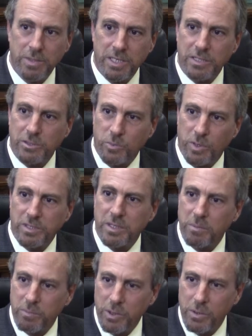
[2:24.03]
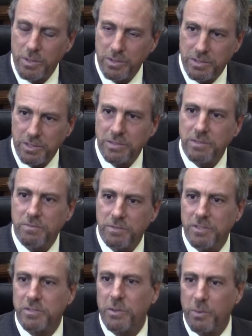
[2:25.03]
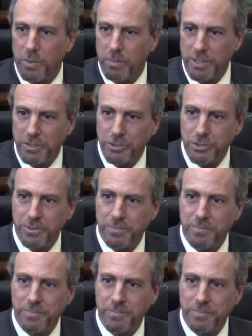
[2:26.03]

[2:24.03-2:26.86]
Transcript: because one component doesn't fit the whole picture.